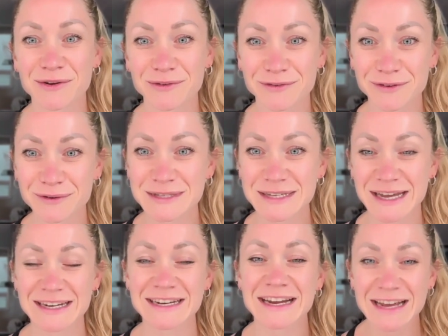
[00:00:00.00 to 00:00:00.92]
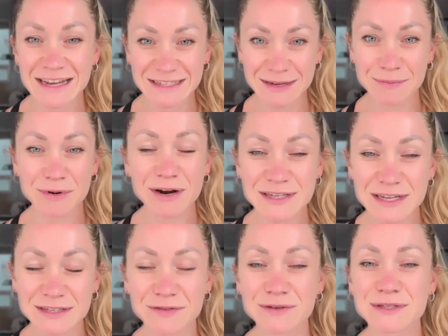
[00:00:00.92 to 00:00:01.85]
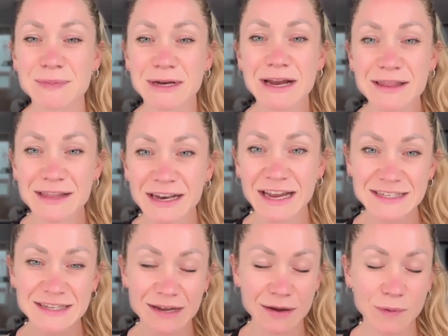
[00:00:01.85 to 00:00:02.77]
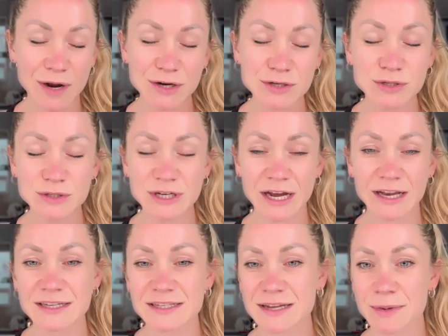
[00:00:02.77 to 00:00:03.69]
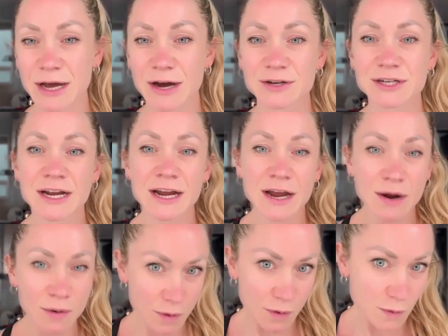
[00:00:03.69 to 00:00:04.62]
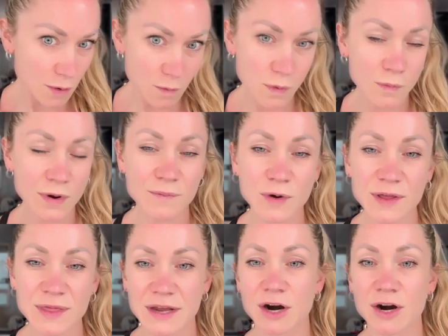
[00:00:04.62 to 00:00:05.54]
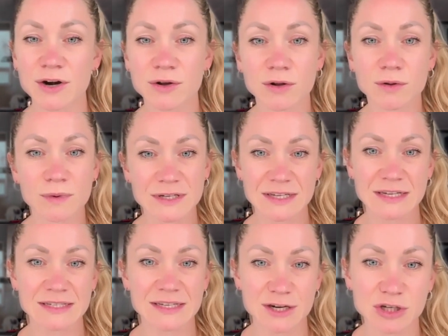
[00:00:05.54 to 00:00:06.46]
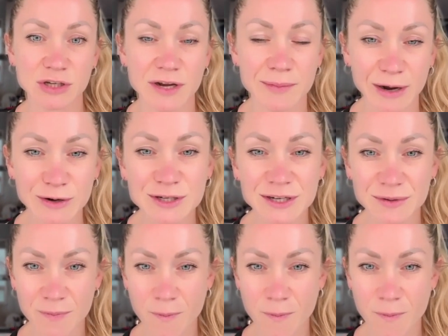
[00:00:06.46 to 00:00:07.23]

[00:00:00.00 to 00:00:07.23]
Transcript: whole foods and some processed foods. But nonetheless, why don't you tell us about what that article was essentially about?